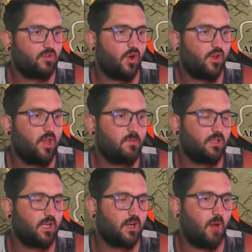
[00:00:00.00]
Talking
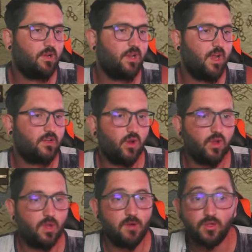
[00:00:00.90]
about the Goblin Lair,
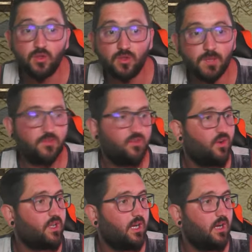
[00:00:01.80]
talking about new teams
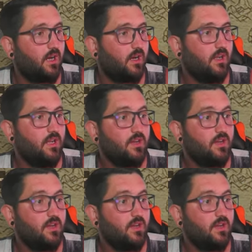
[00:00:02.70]
for the